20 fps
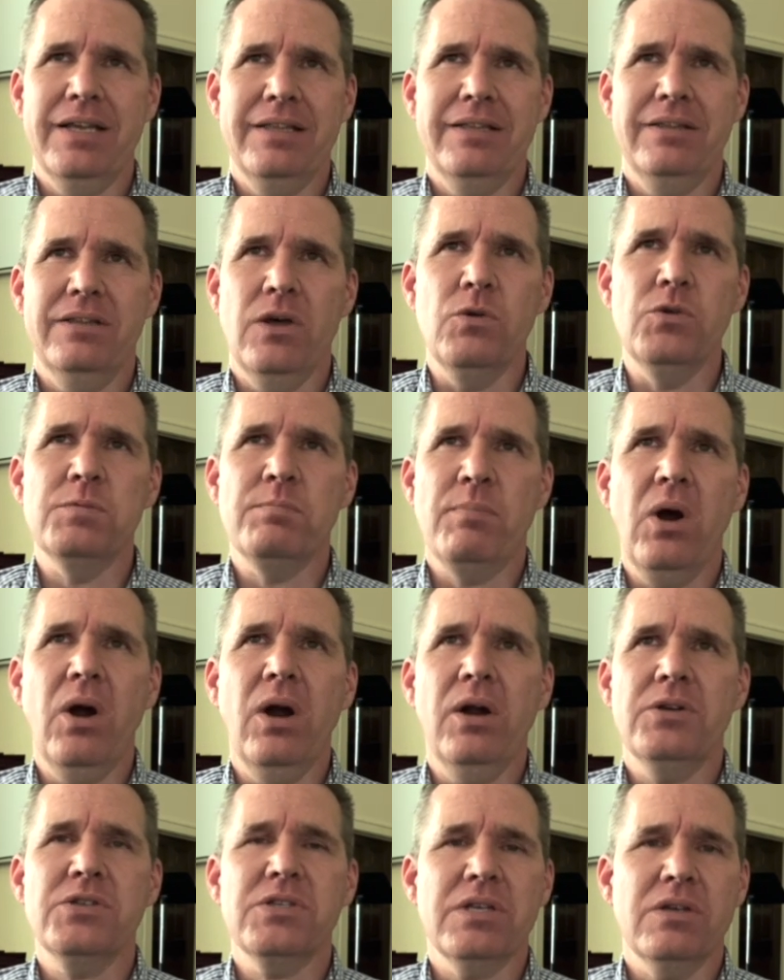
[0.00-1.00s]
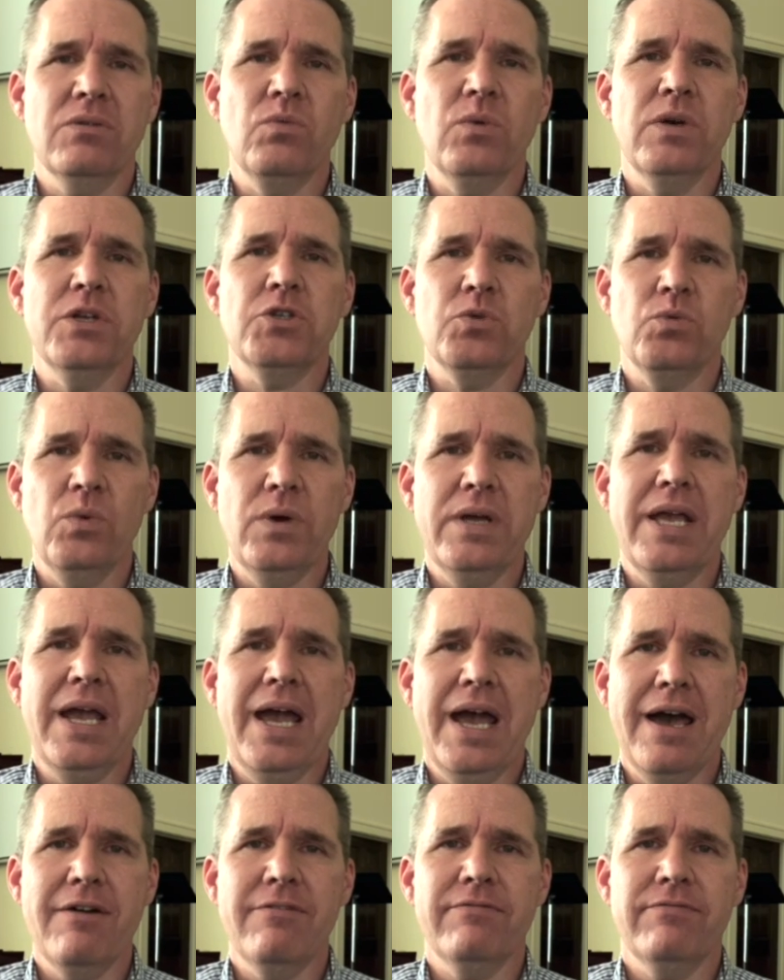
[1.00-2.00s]
Those parts in which we
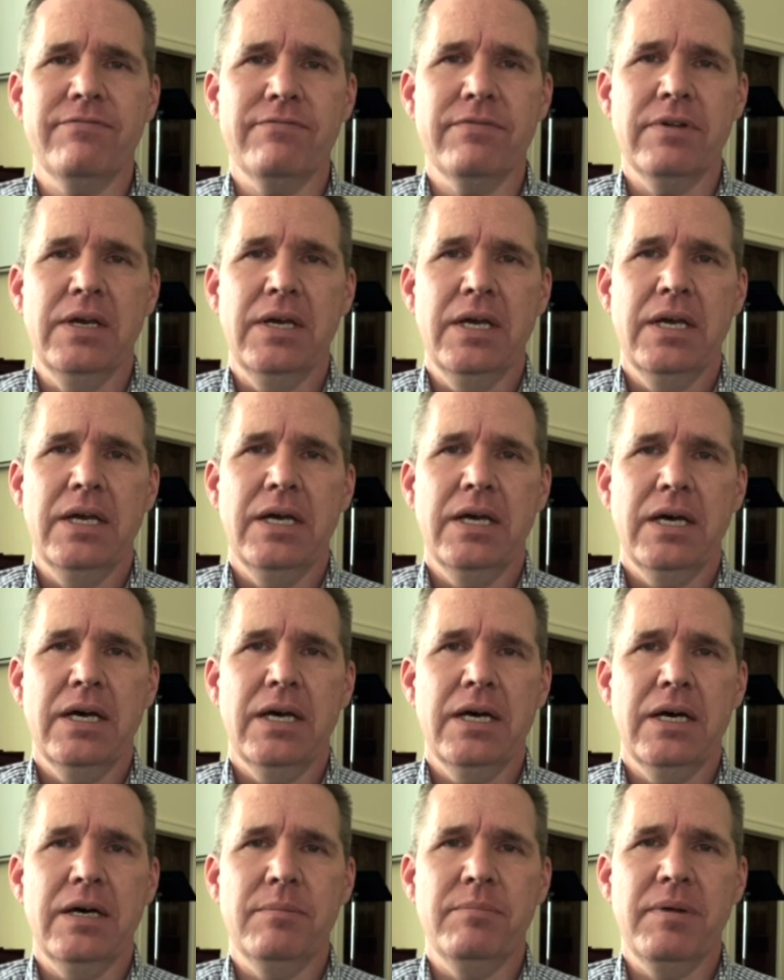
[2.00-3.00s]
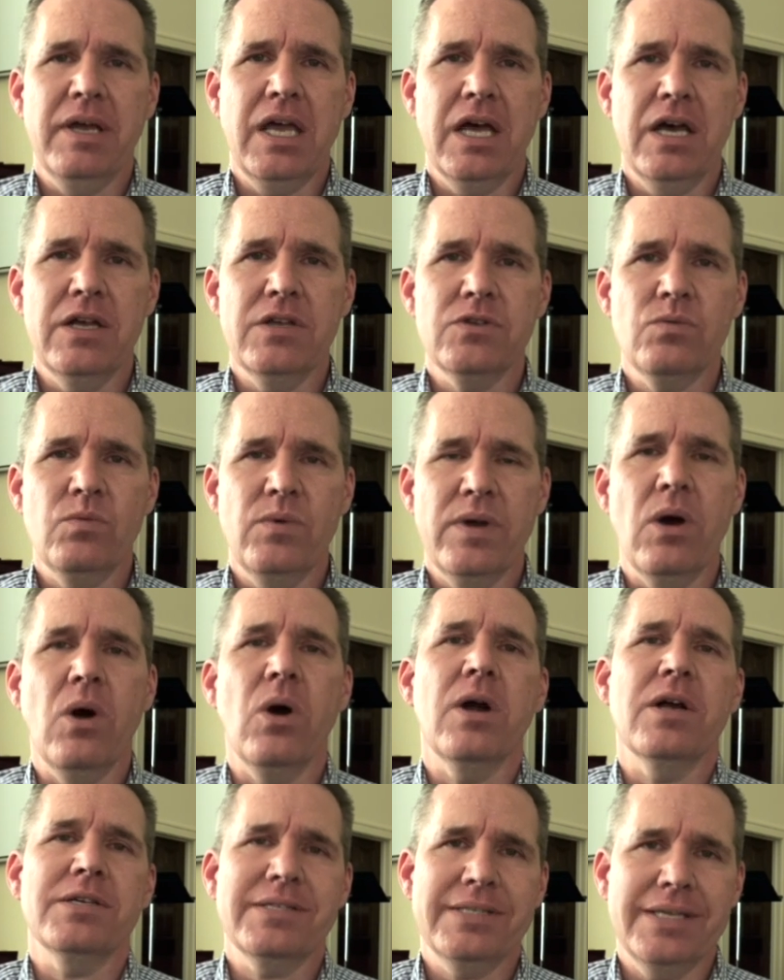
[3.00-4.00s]
have because we
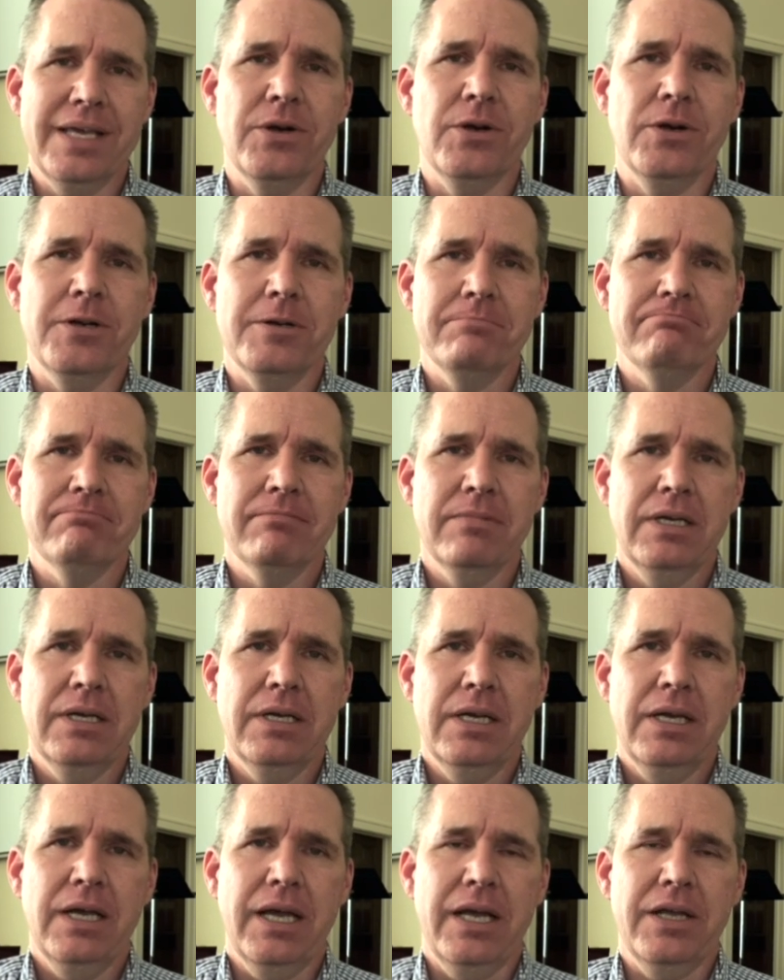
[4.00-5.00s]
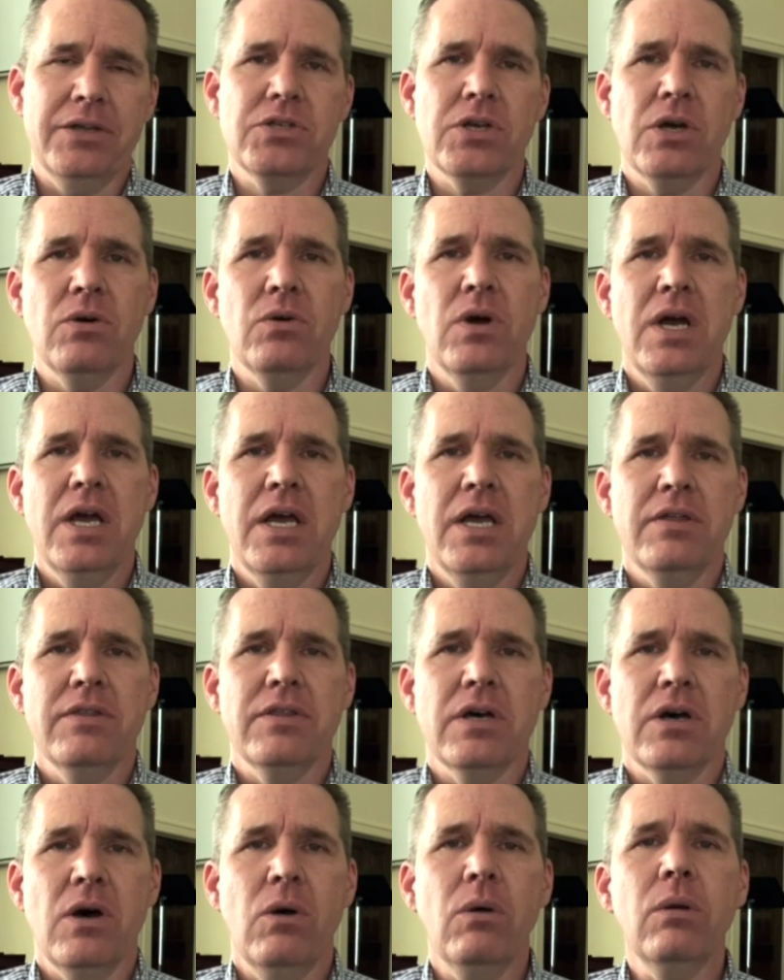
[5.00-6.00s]
are a sinner. And so
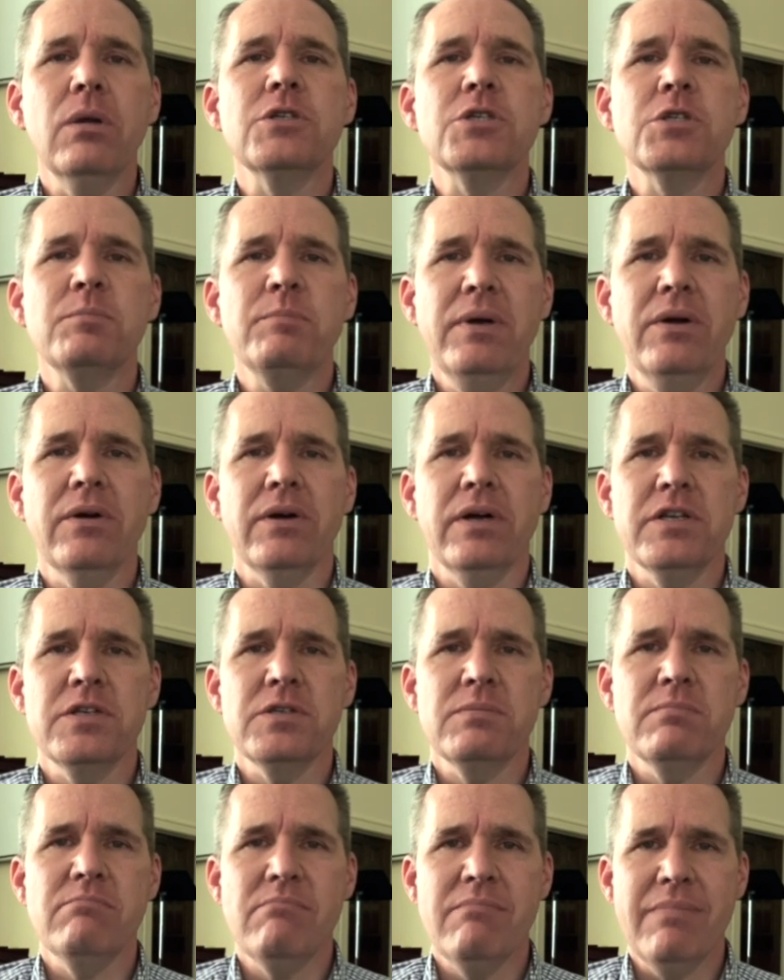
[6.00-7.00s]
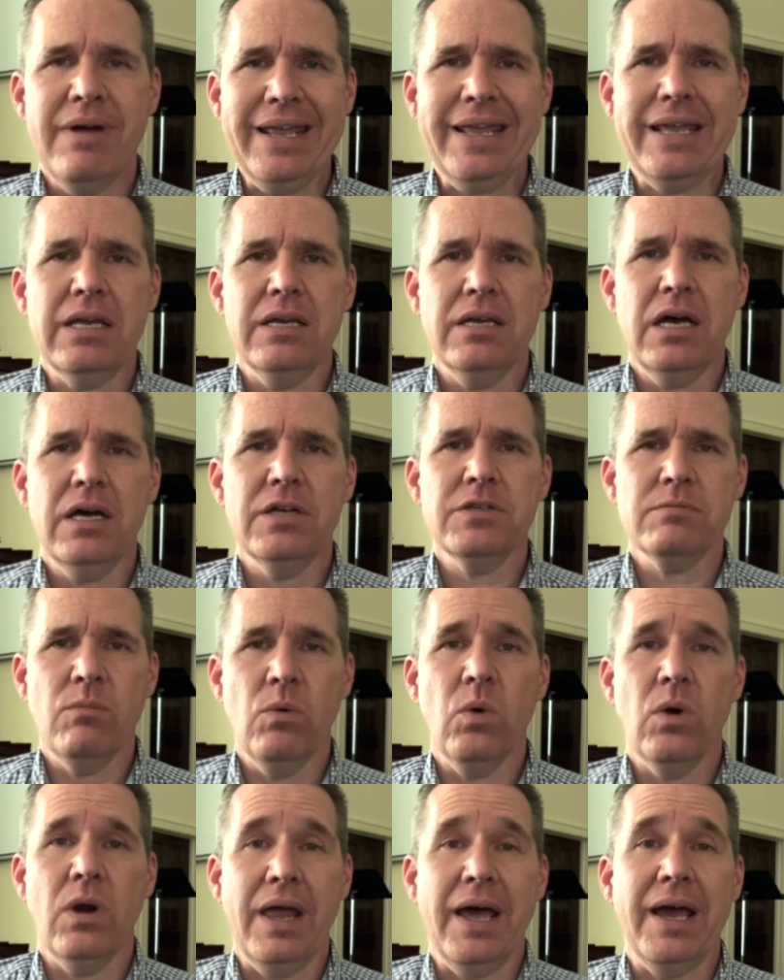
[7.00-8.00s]
the Holy Spirit is making us
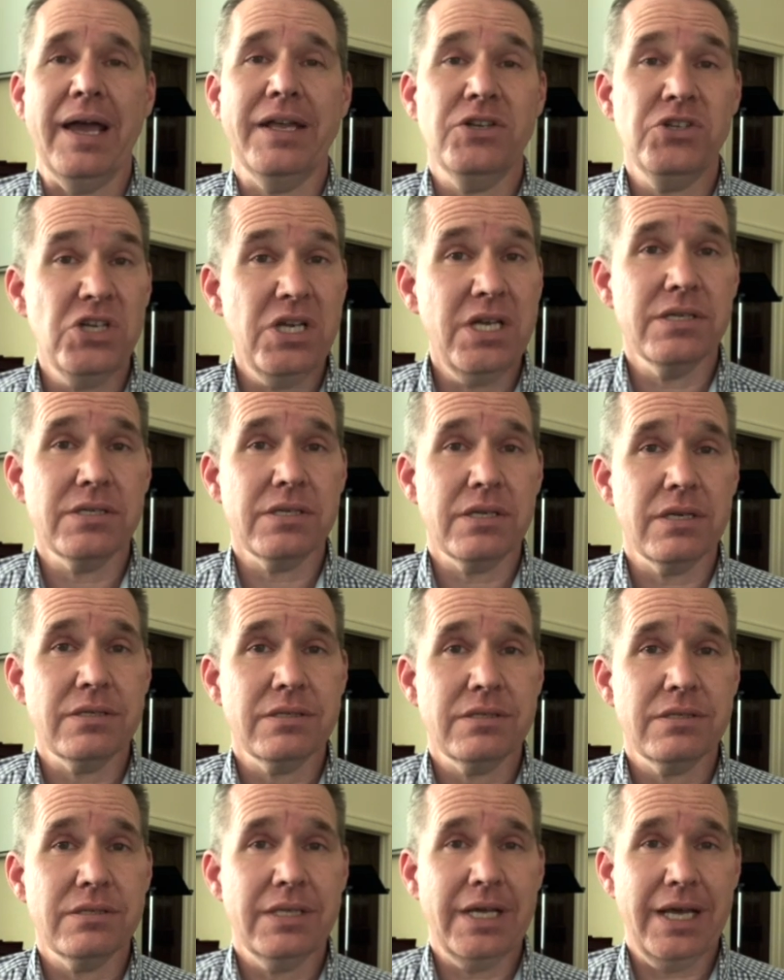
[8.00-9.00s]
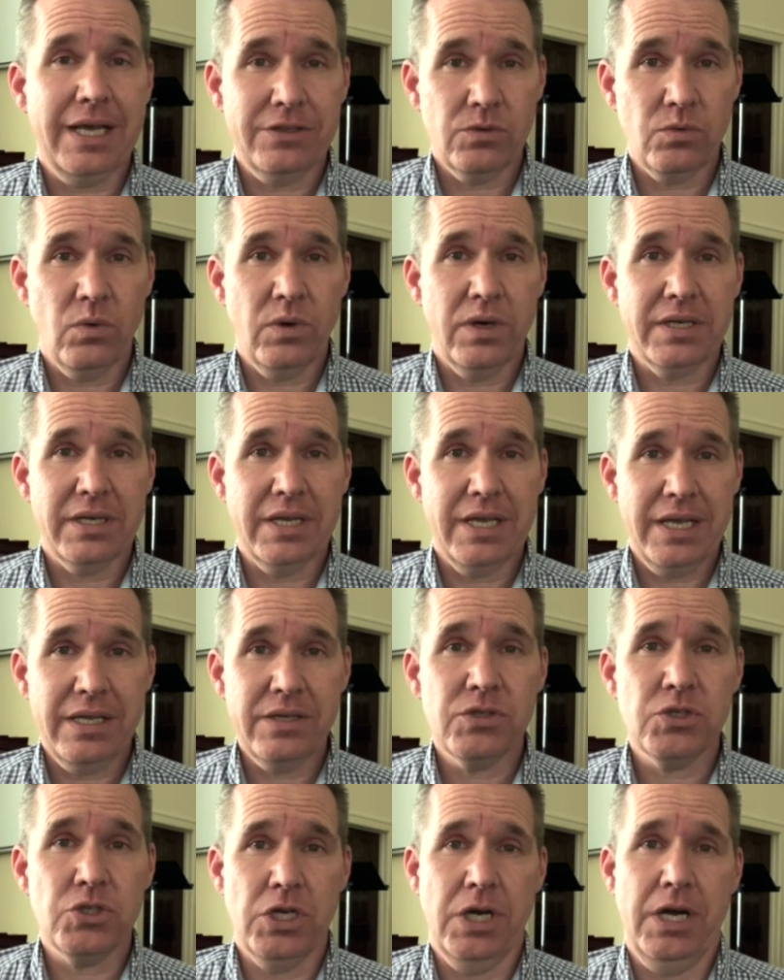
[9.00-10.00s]
more like Jesus. That's what
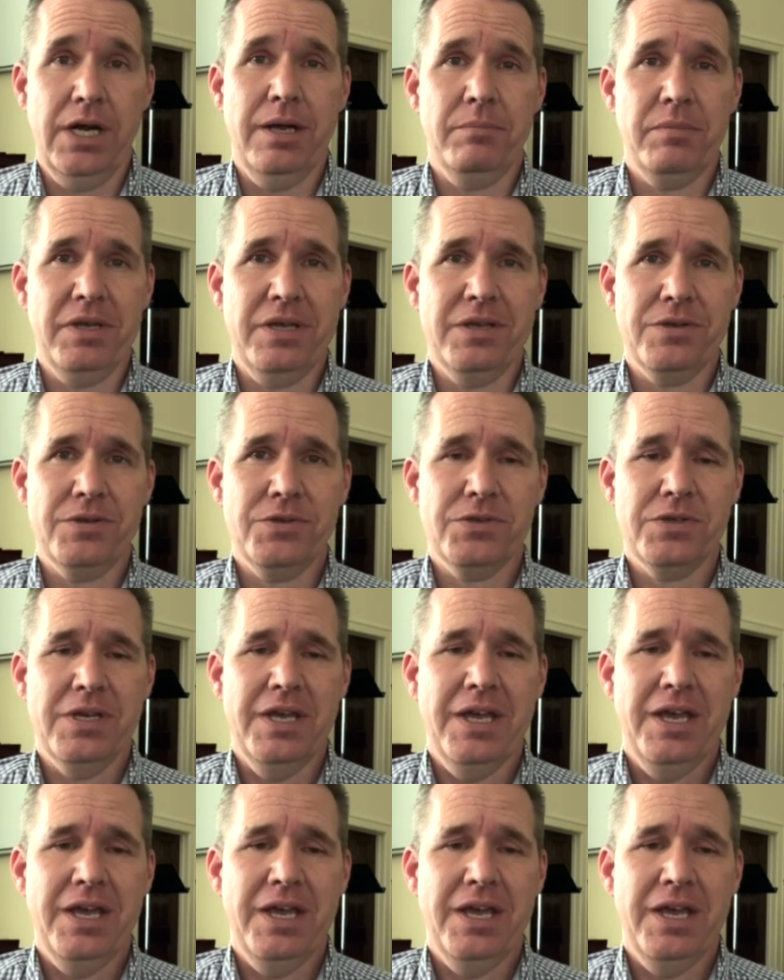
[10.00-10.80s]
His job is.